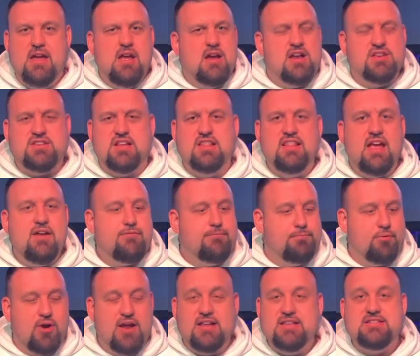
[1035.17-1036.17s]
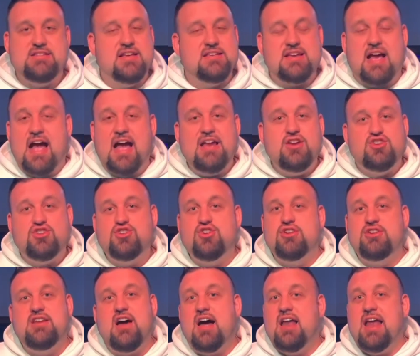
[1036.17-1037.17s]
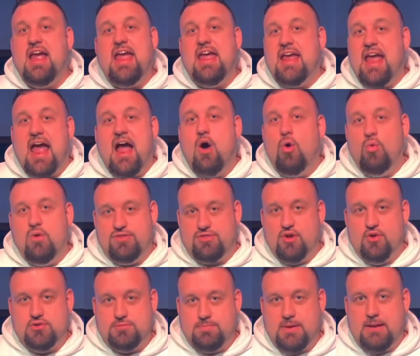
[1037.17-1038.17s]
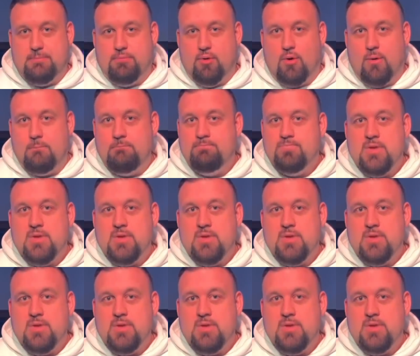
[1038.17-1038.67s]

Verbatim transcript: because a left brain says, I should not hang out with those people.